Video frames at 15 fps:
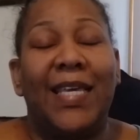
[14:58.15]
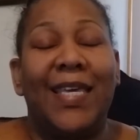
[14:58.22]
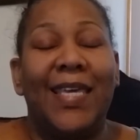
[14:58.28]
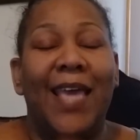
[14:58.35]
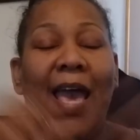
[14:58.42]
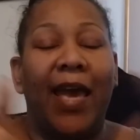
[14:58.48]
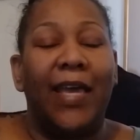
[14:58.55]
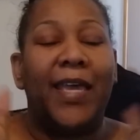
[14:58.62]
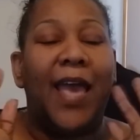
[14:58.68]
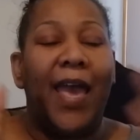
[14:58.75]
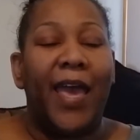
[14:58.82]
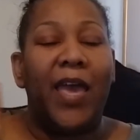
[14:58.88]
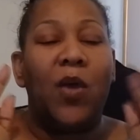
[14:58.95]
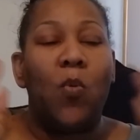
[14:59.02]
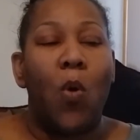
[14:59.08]
Yay,
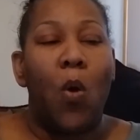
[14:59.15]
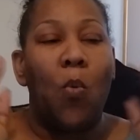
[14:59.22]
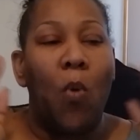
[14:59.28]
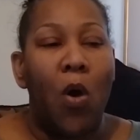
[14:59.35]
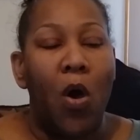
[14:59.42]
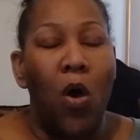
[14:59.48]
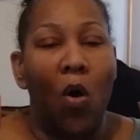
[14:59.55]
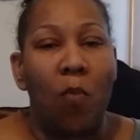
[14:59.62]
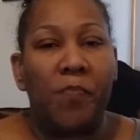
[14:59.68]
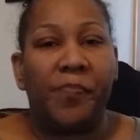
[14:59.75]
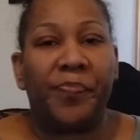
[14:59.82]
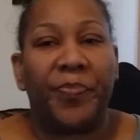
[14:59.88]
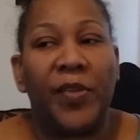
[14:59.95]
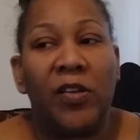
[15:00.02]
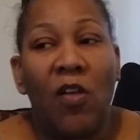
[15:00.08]
yay, whoop,
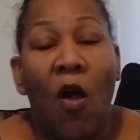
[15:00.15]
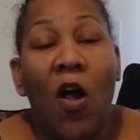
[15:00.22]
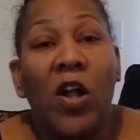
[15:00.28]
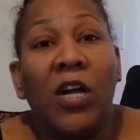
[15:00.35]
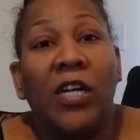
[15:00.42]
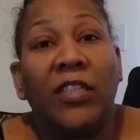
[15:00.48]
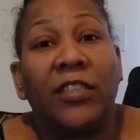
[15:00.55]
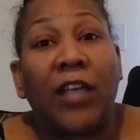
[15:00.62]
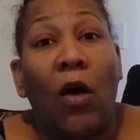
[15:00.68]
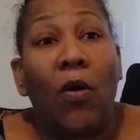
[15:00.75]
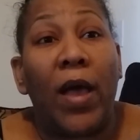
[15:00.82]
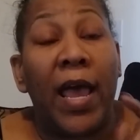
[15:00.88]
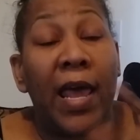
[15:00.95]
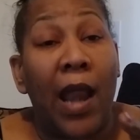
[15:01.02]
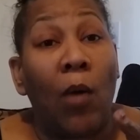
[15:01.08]
whoop.
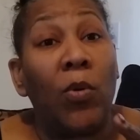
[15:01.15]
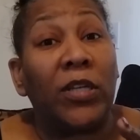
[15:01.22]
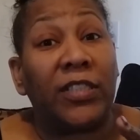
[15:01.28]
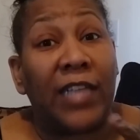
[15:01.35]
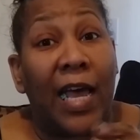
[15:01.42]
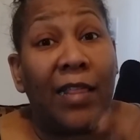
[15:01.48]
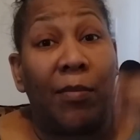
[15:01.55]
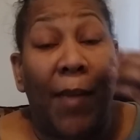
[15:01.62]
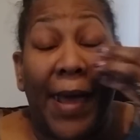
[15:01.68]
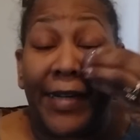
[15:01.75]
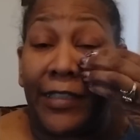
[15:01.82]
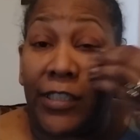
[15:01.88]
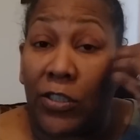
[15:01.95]
So, and I will sign the body